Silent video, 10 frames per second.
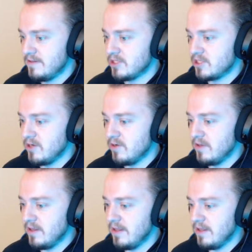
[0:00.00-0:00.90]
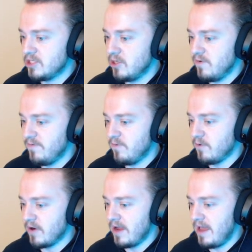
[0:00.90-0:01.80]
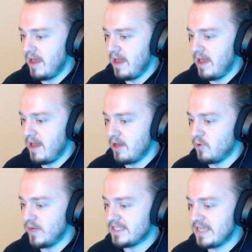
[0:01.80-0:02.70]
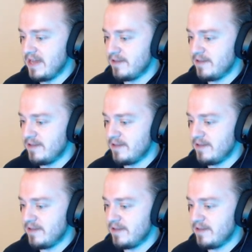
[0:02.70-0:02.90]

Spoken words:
So let's go for a quick attack.